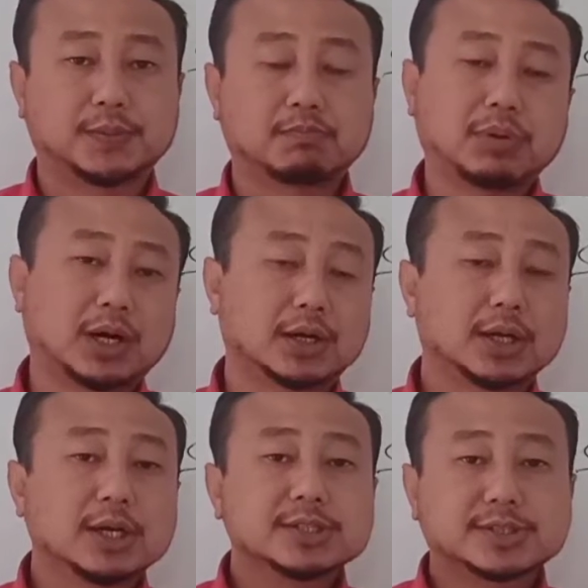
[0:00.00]
But
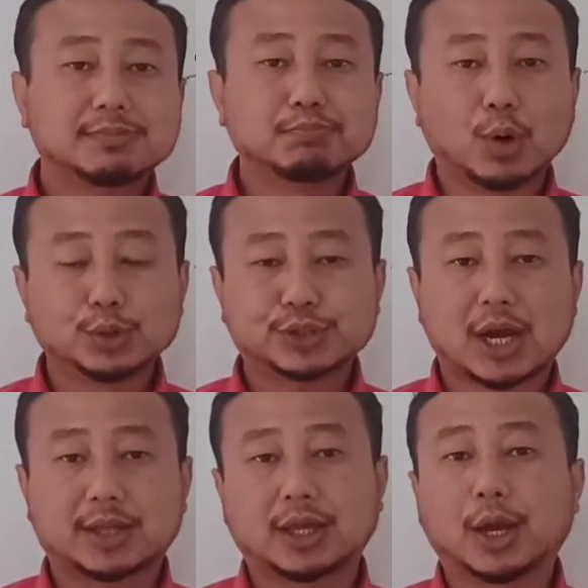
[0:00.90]
some bones
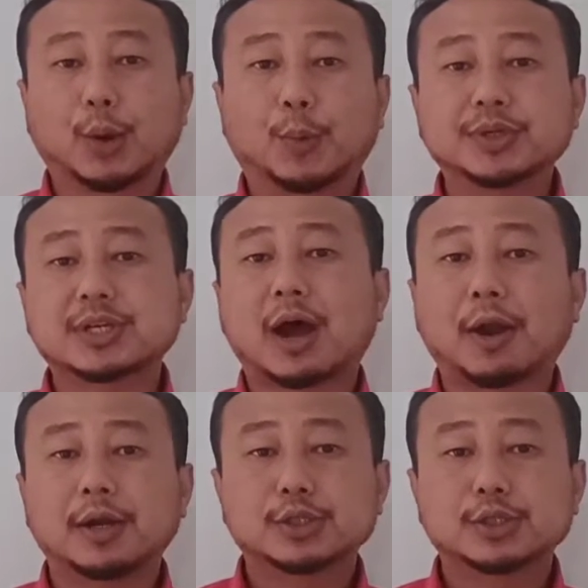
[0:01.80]
are there which are